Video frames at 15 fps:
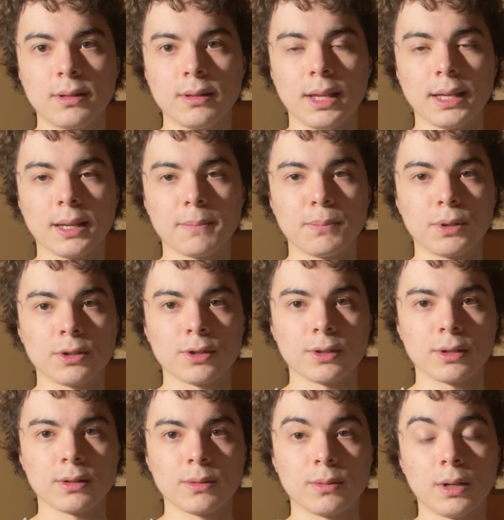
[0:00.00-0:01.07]
they get
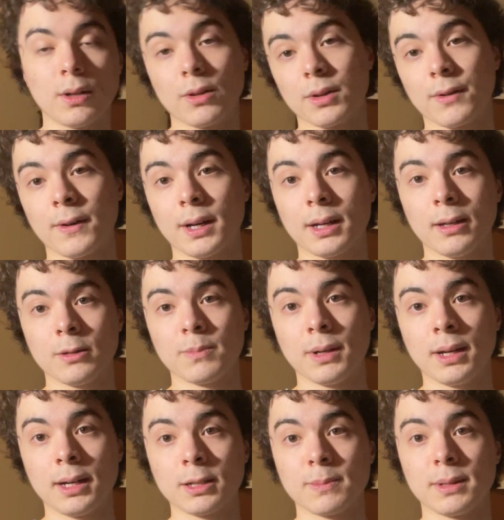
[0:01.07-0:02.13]
butchered, although the
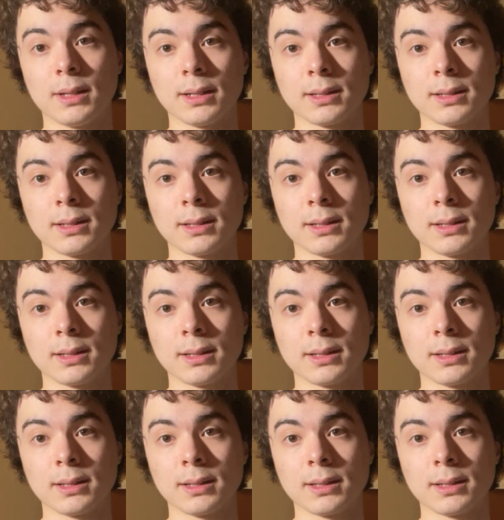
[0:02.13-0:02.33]
husband